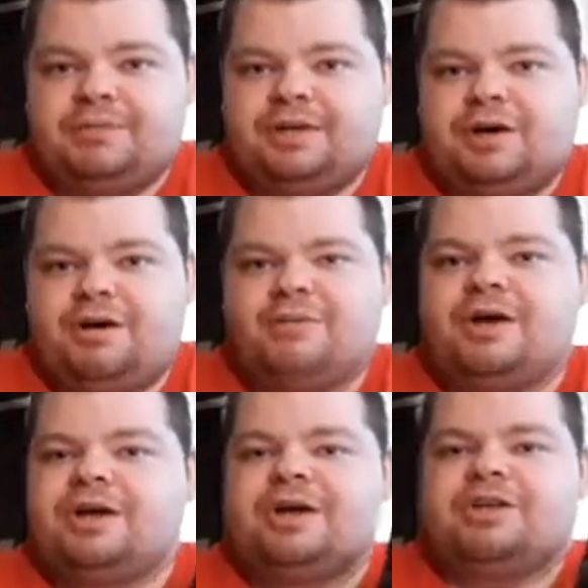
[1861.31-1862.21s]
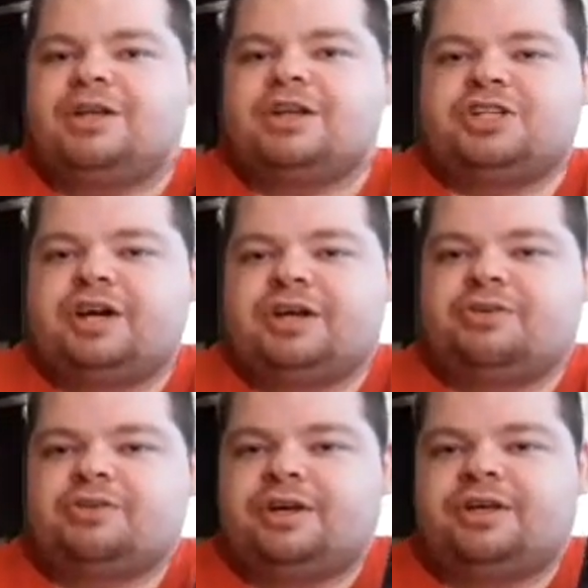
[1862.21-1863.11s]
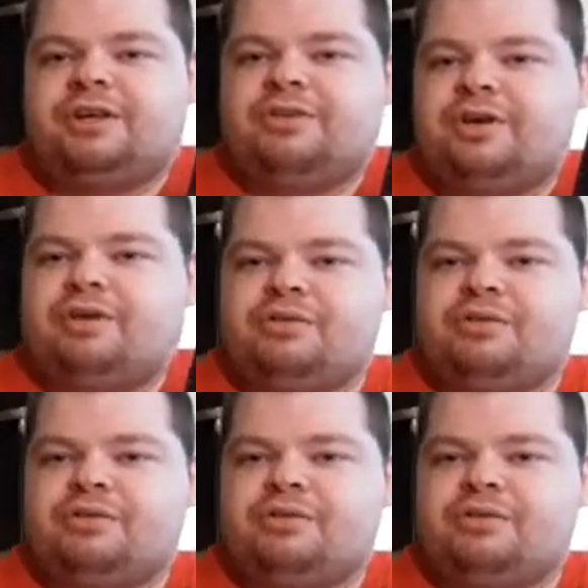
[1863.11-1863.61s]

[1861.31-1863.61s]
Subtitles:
You know, the hitchhiker's like killing all